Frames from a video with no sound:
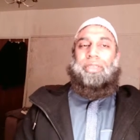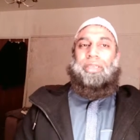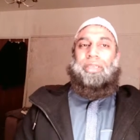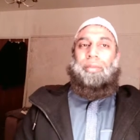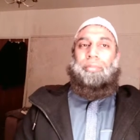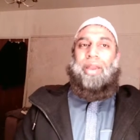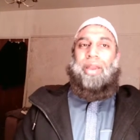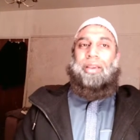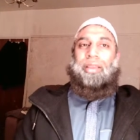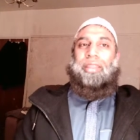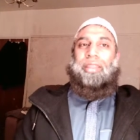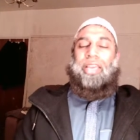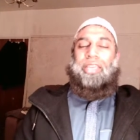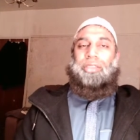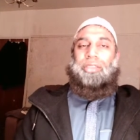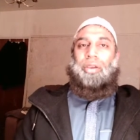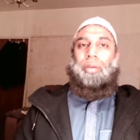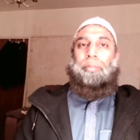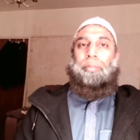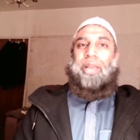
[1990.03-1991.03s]
in a manner that
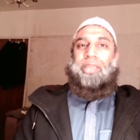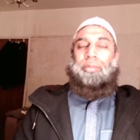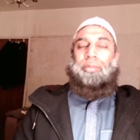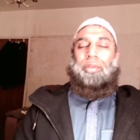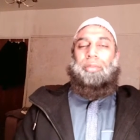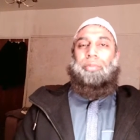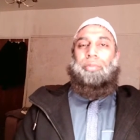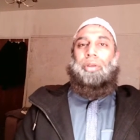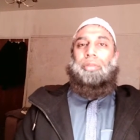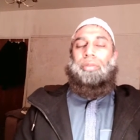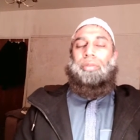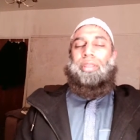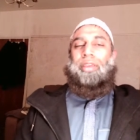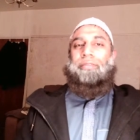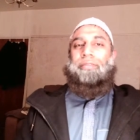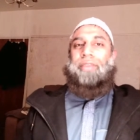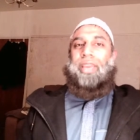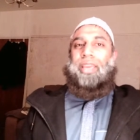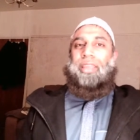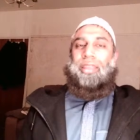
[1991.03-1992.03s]
is compatible both with
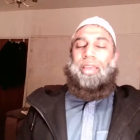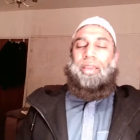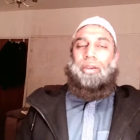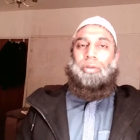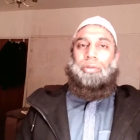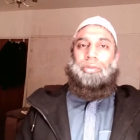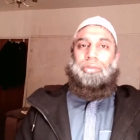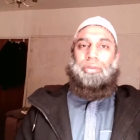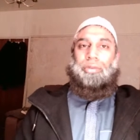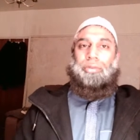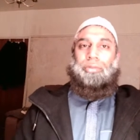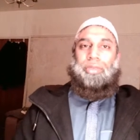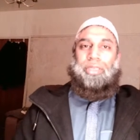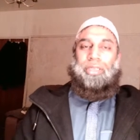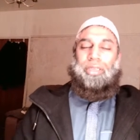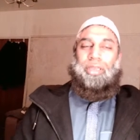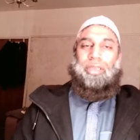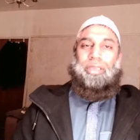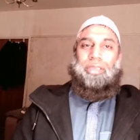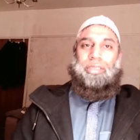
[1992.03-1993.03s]
their faith and also
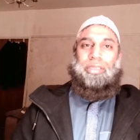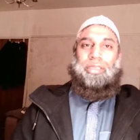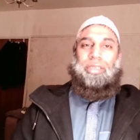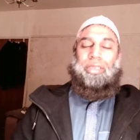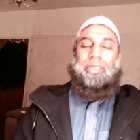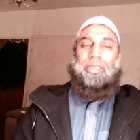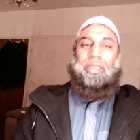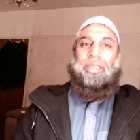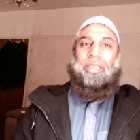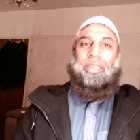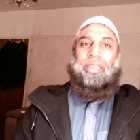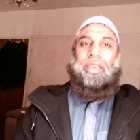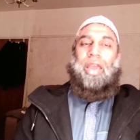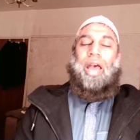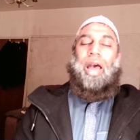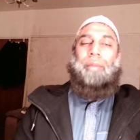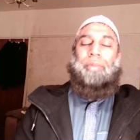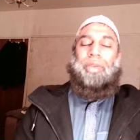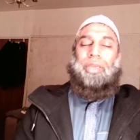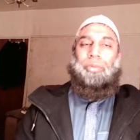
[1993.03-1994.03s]
in
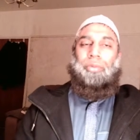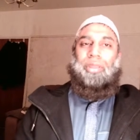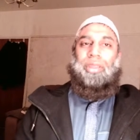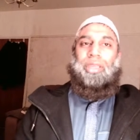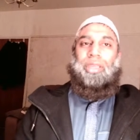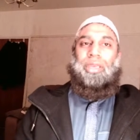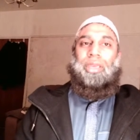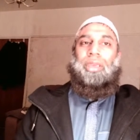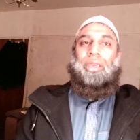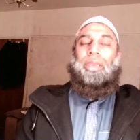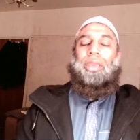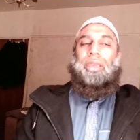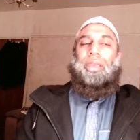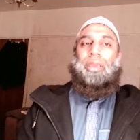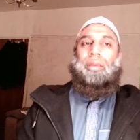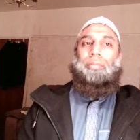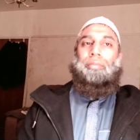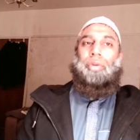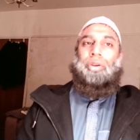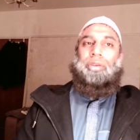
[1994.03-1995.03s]
harmony with the
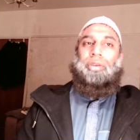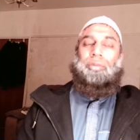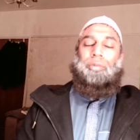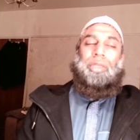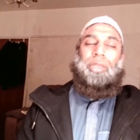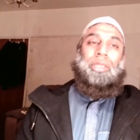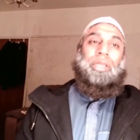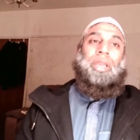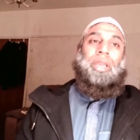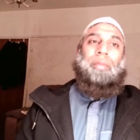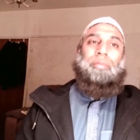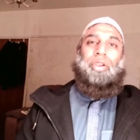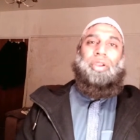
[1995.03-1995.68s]
modern world.